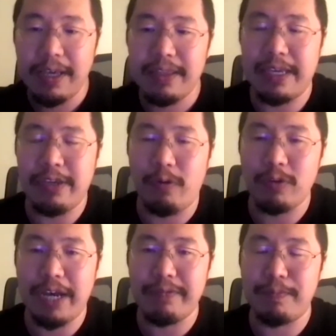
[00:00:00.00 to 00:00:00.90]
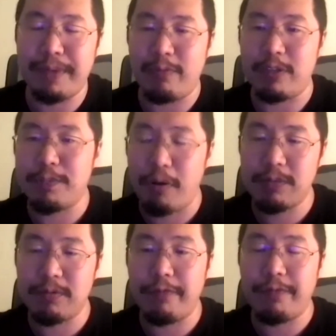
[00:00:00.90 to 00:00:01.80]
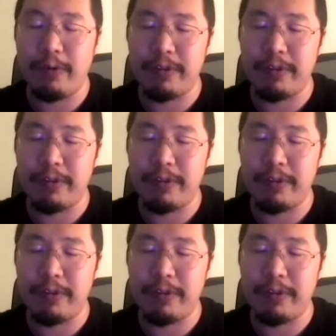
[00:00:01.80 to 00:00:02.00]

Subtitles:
then you also have to be responsible for